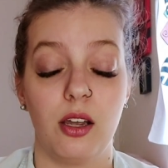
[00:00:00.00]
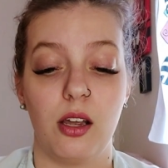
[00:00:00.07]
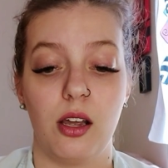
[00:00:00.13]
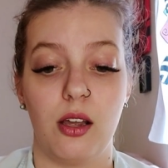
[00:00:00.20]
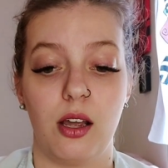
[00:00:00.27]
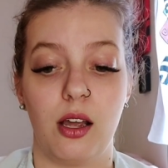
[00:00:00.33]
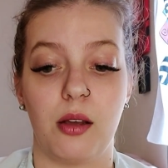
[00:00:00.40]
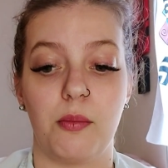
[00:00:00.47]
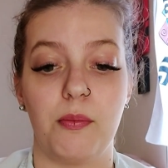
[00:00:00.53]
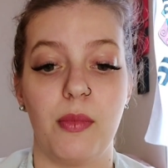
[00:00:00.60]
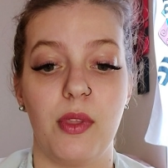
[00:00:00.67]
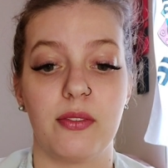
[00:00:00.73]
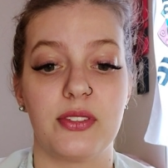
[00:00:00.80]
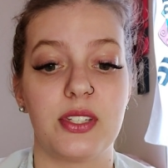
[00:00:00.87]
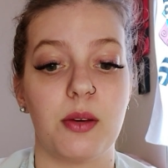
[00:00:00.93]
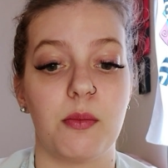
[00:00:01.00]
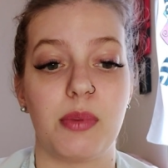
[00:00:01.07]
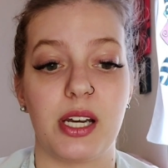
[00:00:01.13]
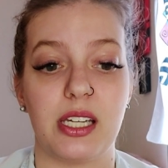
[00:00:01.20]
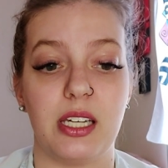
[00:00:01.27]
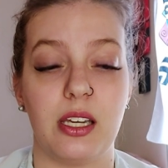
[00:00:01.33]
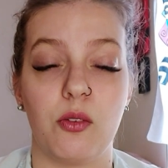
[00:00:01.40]
of
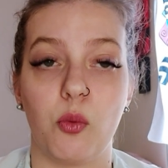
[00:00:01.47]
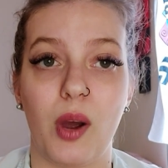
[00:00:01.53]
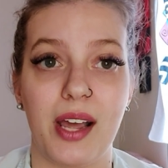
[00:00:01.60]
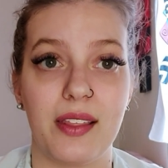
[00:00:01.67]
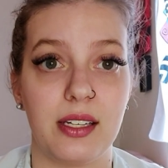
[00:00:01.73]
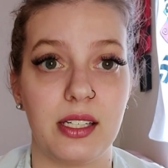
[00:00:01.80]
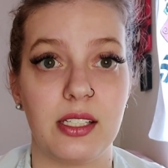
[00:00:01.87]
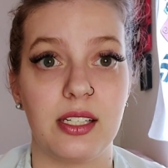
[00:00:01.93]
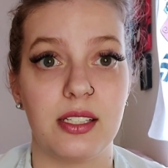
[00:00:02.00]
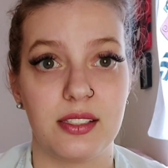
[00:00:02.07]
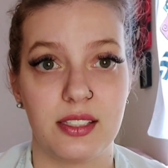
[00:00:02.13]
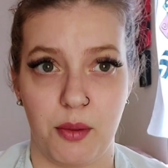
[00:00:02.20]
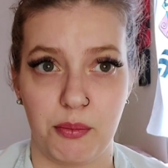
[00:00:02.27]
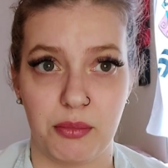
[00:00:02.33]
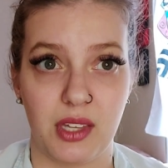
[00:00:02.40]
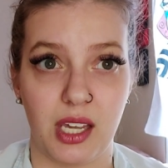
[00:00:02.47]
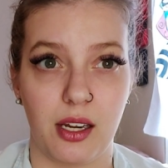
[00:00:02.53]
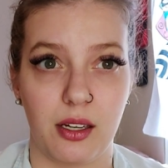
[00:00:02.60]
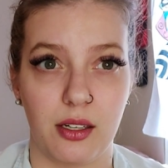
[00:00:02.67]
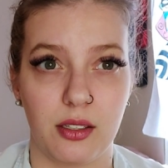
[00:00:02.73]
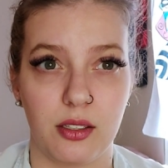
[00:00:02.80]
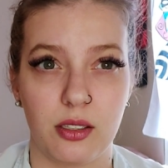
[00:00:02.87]
somebody and why they did
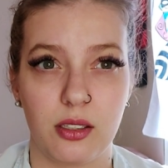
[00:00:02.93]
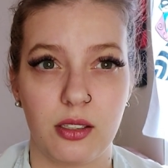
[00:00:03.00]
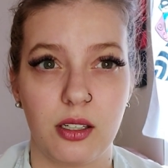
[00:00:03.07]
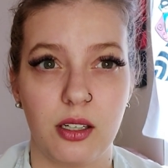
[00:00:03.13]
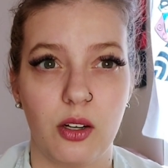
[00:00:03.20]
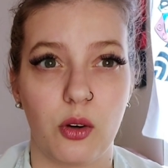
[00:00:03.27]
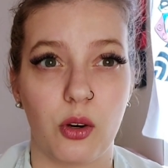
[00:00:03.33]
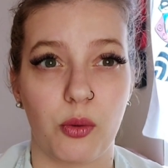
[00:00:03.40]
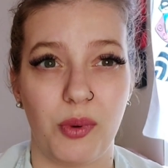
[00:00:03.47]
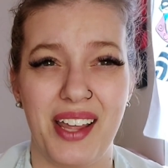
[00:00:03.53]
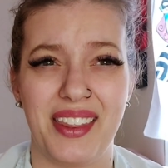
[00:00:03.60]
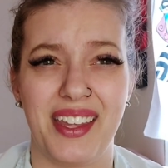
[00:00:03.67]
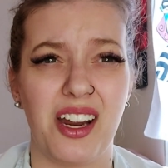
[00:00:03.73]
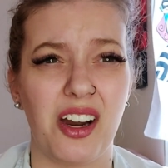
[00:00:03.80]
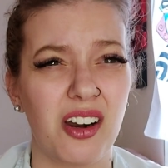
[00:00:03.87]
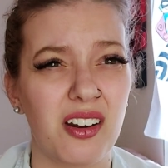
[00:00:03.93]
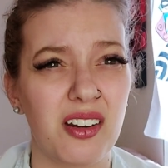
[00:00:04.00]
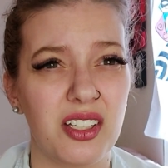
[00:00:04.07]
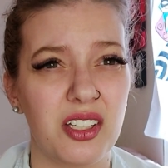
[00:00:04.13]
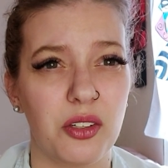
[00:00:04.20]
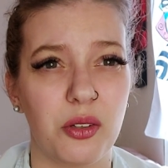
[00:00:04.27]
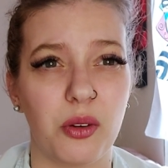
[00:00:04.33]
something, or why they hurt
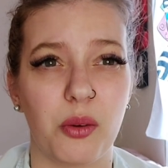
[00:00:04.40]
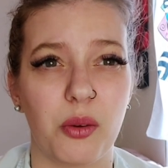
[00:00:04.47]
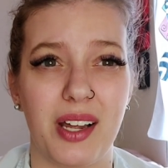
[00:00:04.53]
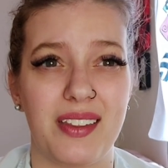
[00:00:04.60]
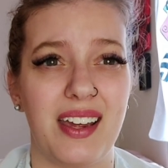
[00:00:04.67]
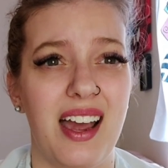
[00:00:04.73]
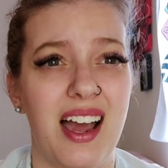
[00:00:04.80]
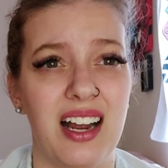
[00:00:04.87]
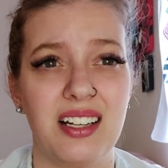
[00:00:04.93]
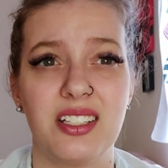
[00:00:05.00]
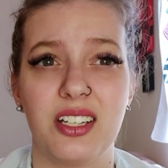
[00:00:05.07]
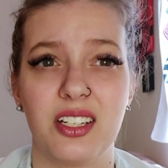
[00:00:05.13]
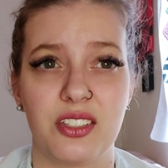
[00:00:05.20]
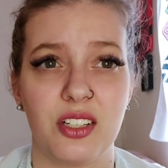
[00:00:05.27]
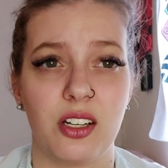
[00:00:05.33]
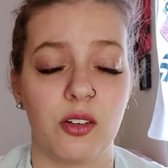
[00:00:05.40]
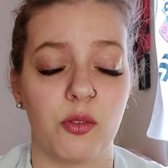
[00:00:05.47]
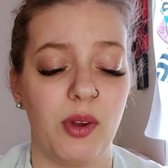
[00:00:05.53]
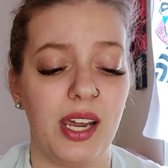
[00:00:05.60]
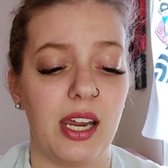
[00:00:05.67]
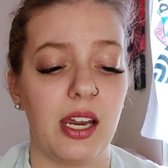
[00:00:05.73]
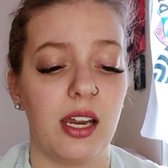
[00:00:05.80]
you, or why they acted a certain
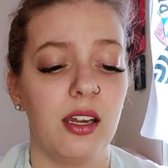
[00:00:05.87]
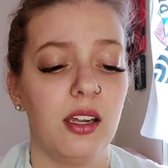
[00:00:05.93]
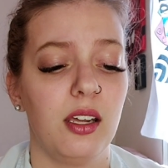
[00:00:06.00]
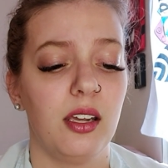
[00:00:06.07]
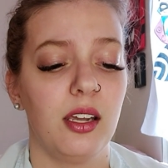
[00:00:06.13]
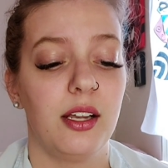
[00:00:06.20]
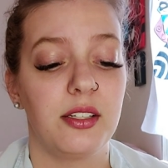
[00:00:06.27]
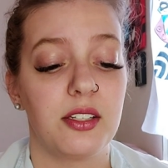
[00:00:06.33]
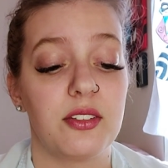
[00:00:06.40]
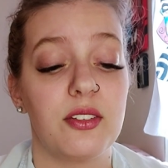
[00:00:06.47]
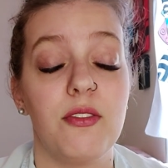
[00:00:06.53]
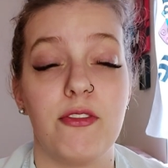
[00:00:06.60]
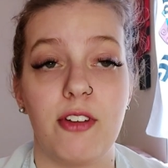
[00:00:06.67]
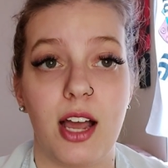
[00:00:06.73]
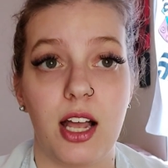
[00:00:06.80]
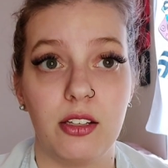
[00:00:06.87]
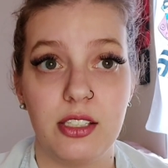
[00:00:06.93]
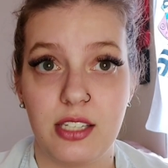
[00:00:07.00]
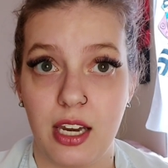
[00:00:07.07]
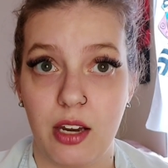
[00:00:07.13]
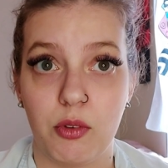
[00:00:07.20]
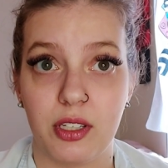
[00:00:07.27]
way, it doesn't
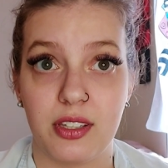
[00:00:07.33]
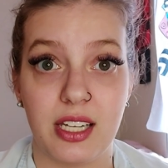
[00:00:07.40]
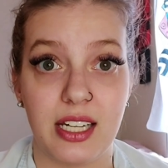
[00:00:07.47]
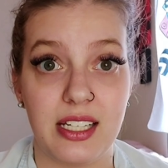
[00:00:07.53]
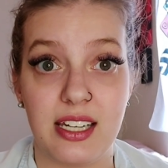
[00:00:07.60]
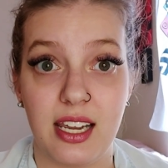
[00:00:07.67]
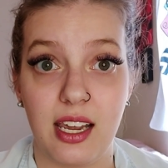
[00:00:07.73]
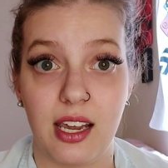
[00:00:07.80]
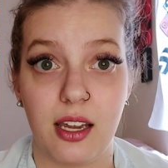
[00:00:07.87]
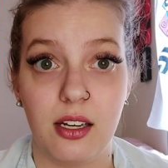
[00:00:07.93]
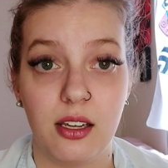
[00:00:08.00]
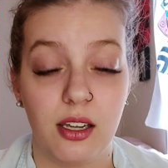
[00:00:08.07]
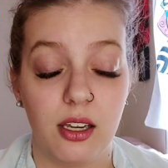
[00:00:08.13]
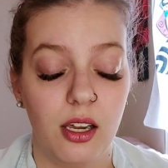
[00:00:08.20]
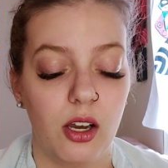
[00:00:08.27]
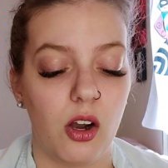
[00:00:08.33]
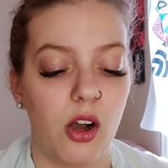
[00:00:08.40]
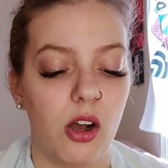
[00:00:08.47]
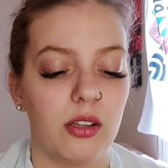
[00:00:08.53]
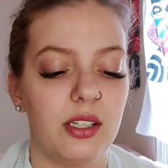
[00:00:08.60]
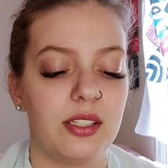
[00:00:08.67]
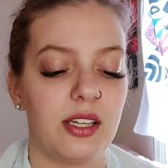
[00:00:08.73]
validate what they did.
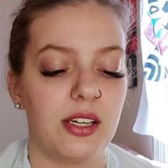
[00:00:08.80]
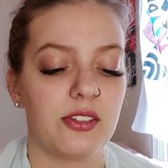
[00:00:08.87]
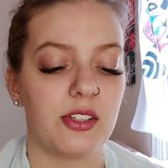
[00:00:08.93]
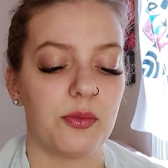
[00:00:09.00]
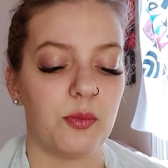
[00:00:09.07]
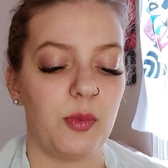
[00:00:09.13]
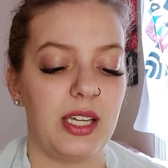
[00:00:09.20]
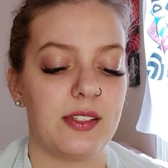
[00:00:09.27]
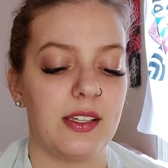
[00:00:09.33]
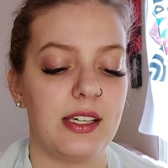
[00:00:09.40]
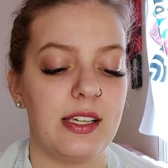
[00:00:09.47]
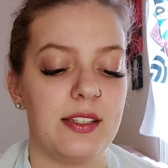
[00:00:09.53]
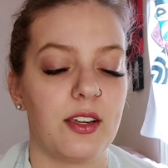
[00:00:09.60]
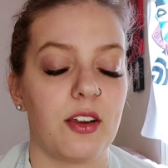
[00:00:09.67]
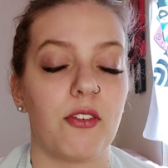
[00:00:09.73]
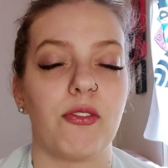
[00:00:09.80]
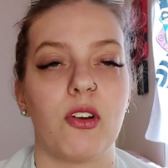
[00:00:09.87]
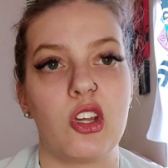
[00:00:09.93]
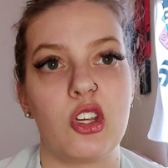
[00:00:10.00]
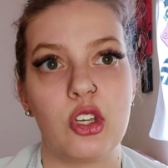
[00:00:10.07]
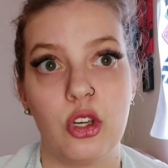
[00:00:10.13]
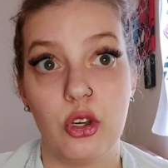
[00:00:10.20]
All it does is makes it easier for
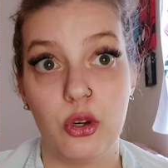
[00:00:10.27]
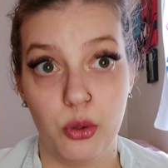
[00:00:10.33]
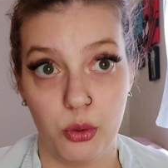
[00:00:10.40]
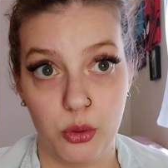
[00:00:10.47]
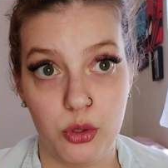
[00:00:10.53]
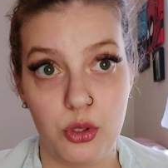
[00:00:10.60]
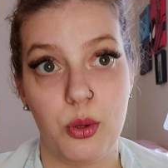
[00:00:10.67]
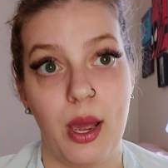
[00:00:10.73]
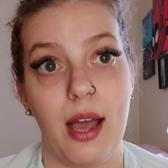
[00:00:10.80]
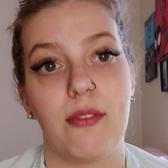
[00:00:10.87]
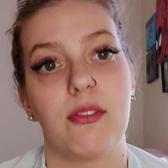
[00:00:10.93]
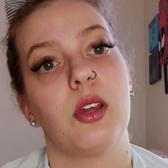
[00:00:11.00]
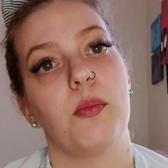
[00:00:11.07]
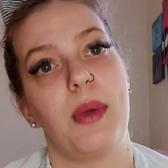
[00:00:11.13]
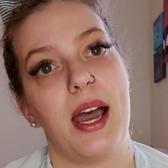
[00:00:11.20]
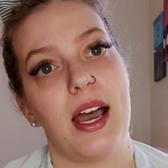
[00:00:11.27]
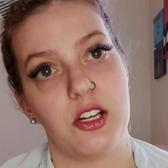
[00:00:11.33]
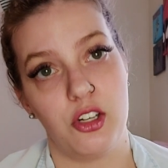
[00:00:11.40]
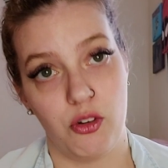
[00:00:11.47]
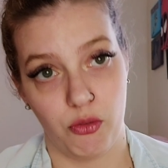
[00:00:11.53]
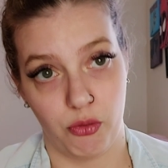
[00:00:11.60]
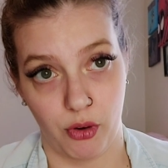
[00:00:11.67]
you to have
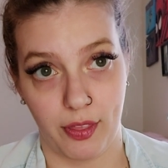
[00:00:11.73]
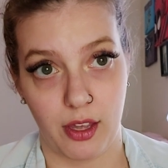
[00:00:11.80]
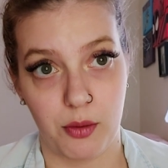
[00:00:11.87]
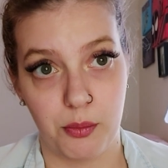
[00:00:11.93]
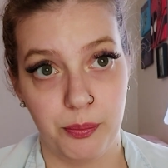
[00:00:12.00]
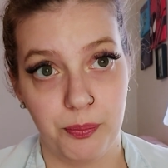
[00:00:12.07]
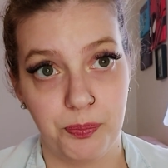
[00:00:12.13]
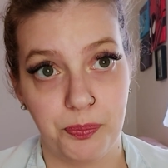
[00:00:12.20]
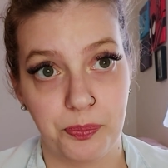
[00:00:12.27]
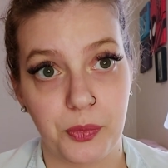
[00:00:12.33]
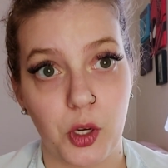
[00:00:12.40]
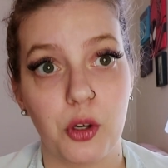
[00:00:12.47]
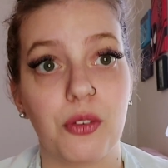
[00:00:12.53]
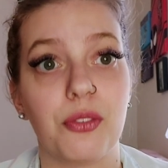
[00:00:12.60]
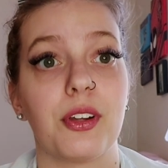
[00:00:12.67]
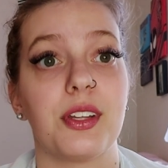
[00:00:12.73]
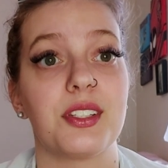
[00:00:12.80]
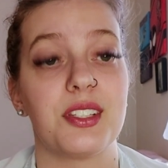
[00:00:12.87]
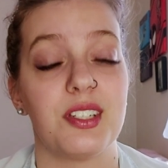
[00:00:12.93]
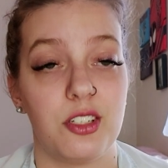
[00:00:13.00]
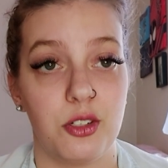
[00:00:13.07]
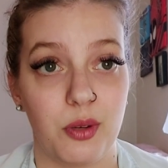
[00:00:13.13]
compassion for them or for the
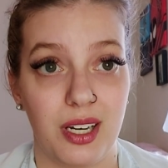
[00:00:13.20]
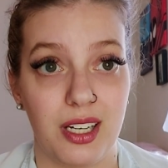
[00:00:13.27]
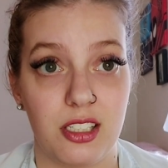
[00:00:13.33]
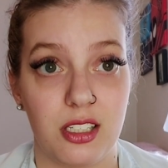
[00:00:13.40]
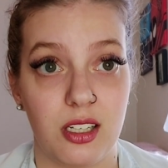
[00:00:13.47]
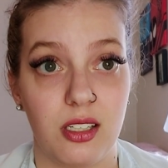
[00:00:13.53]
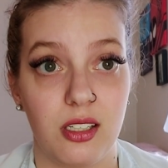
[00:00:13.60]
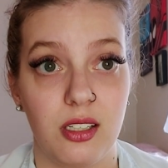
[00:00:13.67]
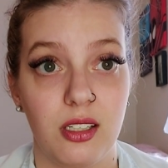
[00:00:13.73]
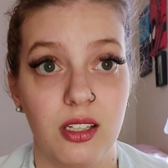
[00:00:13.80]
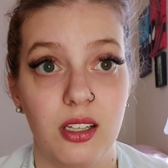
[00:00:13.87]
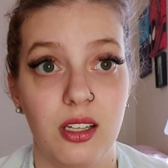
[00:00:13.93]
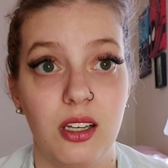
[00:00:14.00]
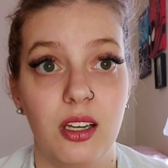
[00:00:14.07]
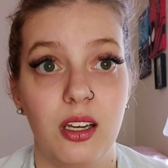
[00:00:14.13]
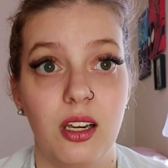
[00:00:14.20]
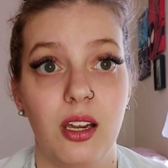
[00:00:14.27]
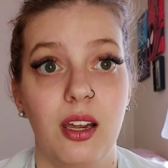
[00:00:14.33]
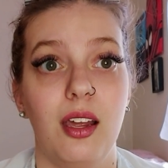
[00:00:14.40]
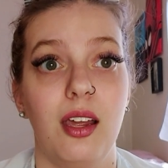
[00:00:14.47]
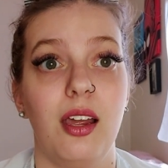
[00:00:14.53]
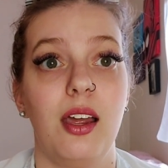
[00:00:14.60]
situation.
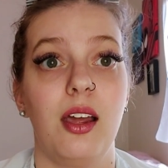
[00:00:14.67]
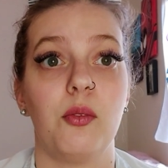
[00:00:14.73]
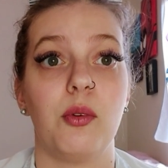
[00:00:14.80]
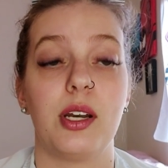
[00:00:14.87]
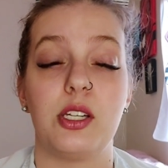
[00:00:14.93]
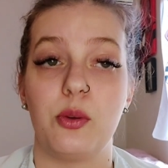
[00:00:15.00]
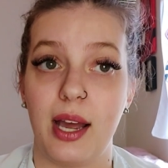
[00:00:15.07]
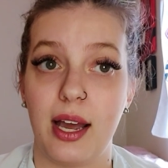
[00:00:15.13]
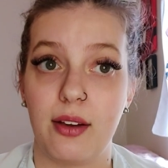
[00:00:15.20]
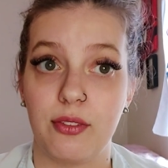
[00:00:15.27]
And when you have